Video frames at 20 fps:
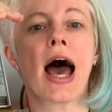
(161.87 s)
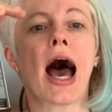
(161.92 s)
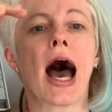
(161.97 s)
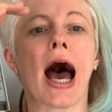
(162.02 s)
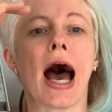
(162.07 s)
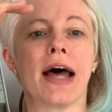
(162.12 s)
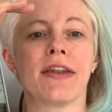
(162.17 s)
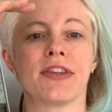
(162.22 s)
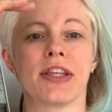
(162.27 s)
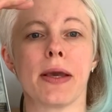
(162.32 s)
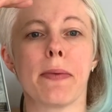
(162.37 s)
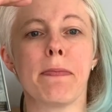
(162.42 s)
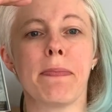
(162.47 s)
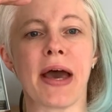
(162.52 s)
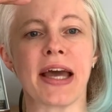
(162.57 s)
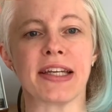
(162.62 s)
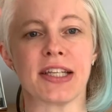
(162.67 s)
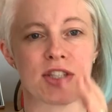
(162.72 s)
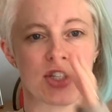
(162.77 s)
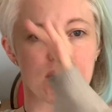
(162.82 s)
And the
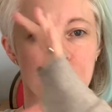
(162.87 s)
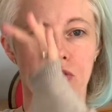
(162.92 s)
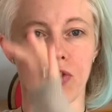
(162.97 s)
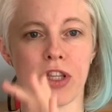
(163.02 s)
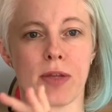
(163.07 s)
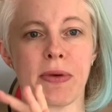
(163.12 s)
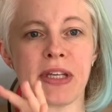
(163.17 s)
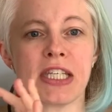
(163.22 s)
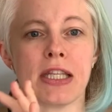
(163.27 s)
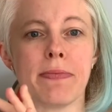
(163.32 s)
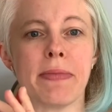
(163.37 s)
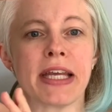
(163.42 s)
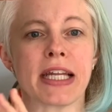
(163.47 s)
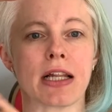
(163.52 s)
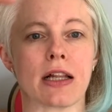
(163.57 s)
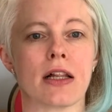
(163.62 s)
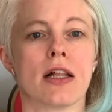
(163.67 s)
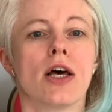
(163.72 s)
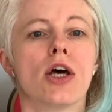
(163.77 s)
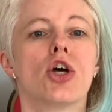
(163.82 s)
embedded story, the bit in the
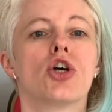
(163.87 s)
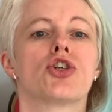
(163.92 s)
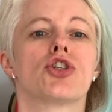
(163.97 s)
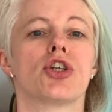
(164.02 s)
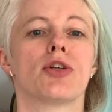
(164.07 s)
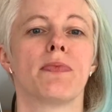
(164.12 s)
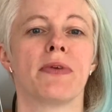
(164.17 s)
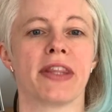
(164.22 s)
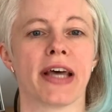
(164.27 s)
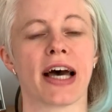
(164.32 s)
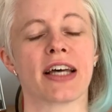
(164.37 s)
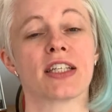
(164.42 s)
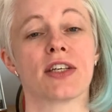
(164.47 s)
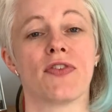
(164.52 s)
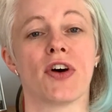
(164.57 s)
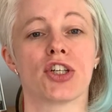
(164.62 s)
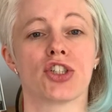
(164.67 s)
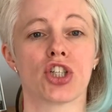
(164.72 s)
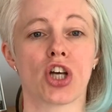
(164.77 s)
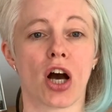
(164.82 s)
middle, should be that of
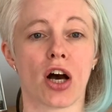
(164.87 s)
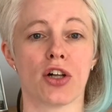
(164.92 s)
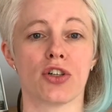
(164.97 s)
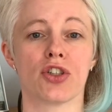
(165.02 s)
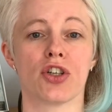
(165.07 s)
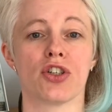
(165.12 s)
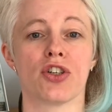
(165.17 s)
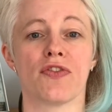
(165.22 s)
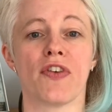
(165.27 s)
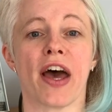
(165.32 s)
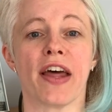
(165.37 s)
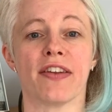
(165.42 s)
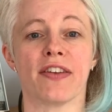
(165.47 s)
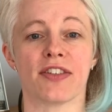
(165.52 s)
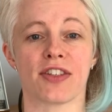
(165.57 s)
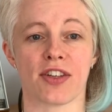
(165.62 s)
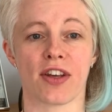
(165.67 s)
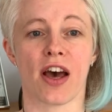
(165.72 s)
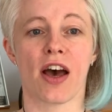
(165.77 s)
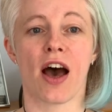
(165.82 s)
her childhood
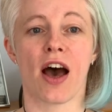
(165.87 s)
event,